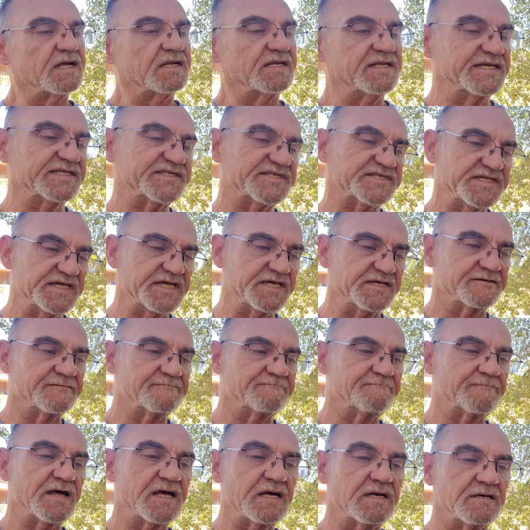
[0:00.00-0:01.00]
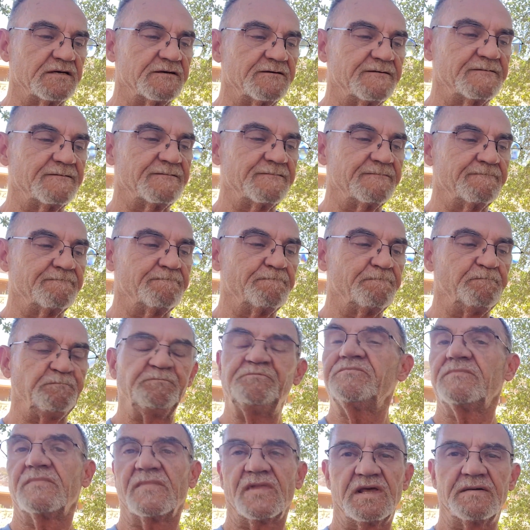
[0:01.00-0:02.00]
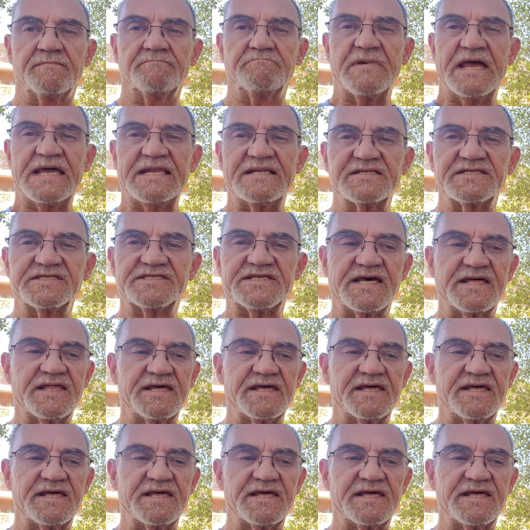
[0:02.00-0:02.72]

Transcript: Let's see. Huh. Made in South